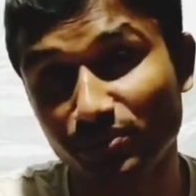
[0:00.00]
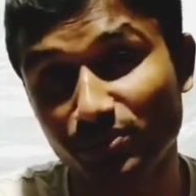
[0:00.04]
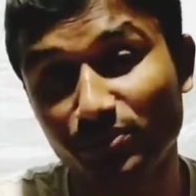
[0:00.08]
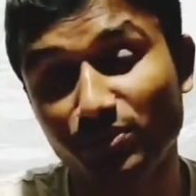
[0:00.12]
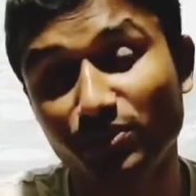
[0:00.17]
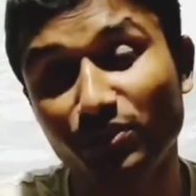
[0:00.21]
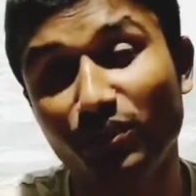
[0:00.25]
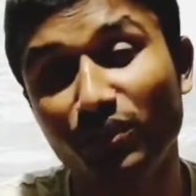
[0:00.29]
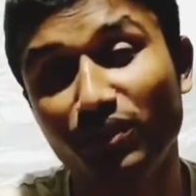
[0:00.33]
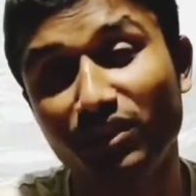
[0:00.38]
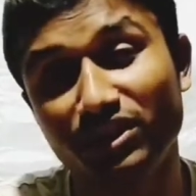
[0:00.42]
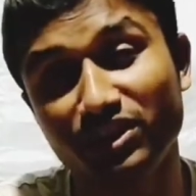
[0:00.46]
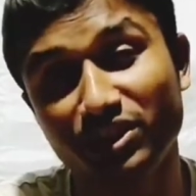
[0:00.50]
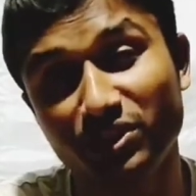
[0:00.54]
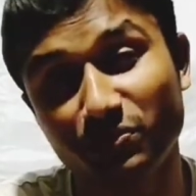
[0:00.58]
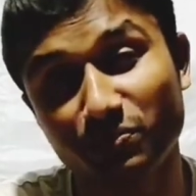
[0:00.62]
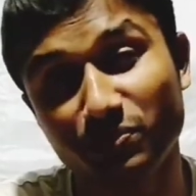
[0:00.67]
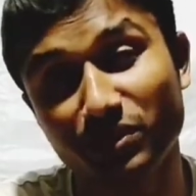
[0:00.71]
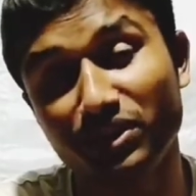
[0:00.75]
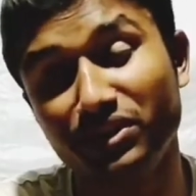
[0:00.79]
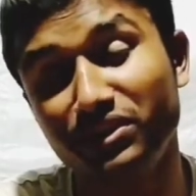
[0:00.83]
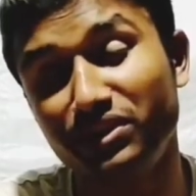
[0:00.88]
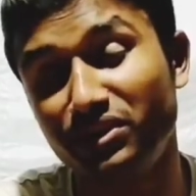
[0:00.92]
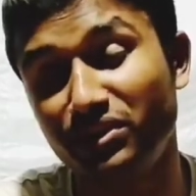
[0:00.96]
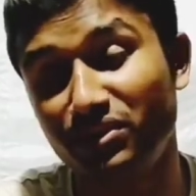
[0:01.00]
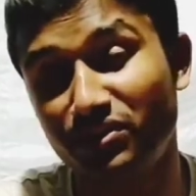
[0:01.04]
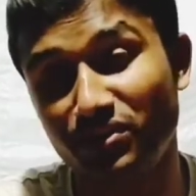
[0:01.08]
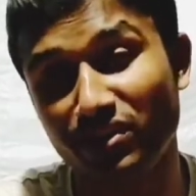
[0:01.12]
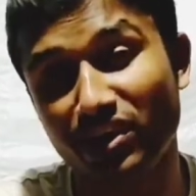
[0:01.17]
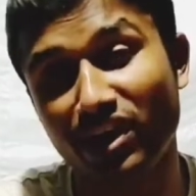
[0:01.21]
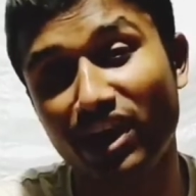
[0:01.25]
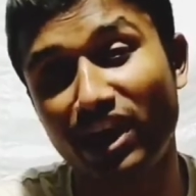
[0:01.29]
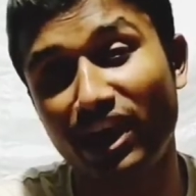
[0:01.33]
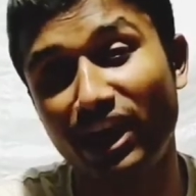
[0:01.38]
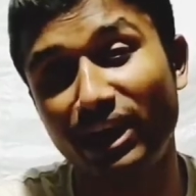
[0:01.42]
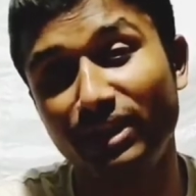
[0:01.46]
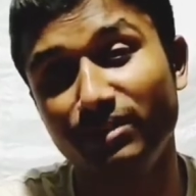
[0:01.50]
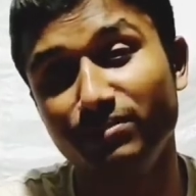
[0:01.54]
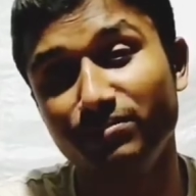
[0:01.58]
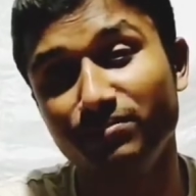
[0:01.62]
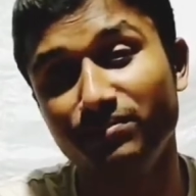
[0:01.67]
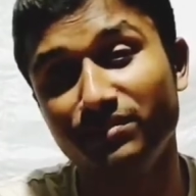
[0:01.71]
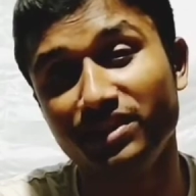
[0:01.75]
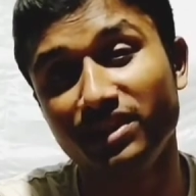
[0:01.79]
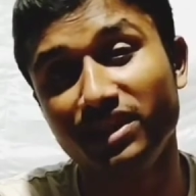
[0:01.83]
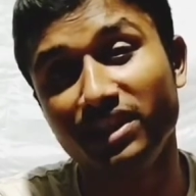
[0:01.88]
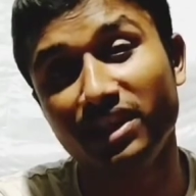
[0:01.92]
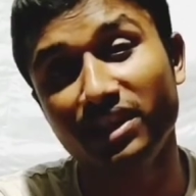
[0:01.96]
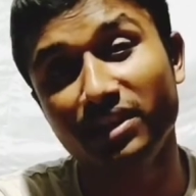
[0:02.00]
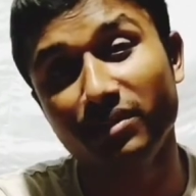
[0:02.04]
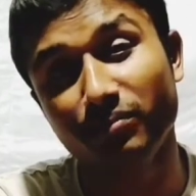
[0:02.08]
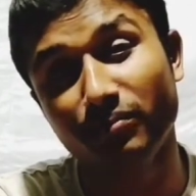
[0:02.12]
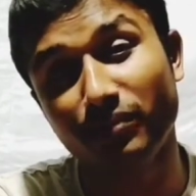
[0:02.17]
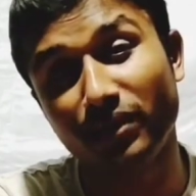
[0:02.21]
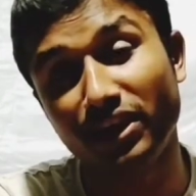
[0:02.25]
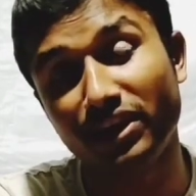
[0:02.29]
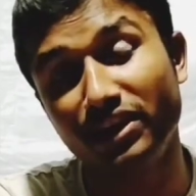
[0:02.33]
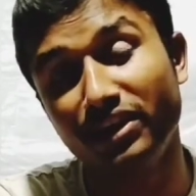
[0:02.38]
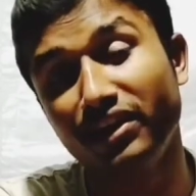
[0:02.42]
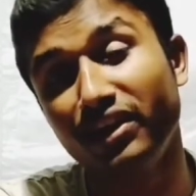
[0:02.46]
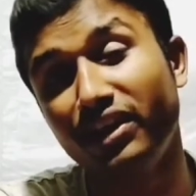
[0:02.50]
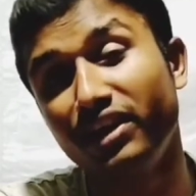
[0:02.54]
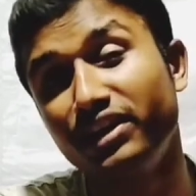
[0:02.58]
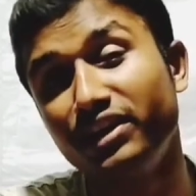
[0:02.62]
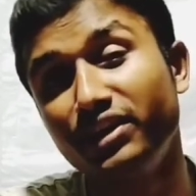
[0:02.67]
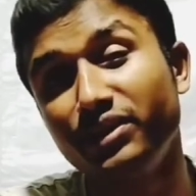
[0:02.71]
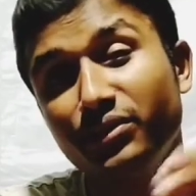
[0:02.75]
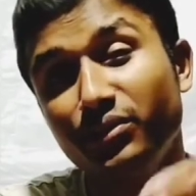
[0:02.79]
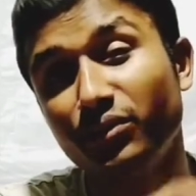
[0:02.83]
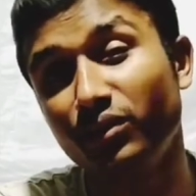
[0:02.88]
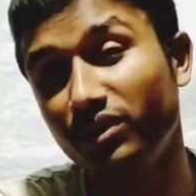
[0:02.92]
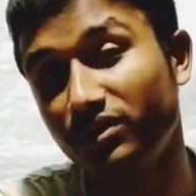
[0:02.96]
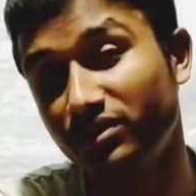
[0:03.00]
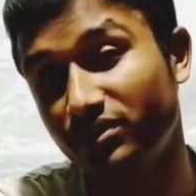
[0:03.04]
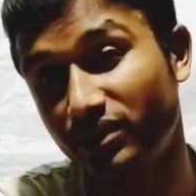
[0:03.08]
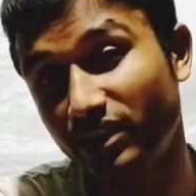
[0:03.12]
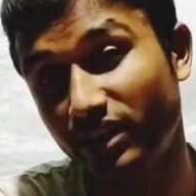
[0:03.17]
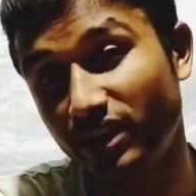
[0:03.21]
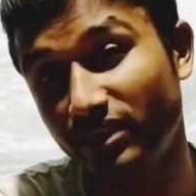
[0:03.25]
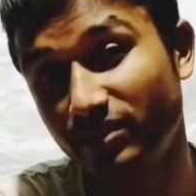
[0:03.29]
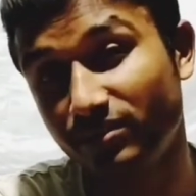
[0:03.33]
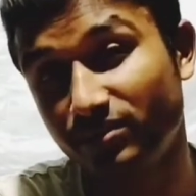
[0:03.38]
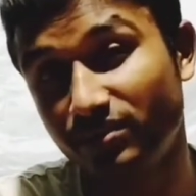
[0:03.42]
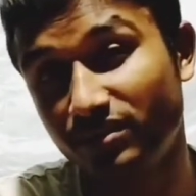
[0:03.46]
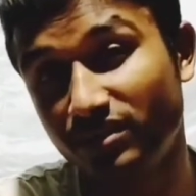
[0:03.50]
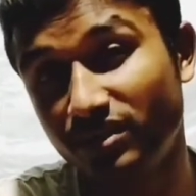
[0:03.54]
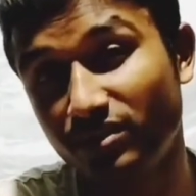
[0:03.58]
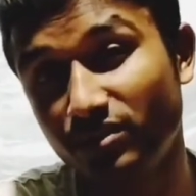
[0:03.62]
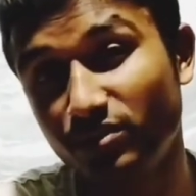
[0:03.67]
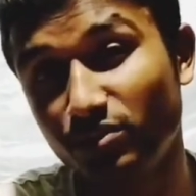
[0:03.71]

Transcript: You are spending time by learning yourselves,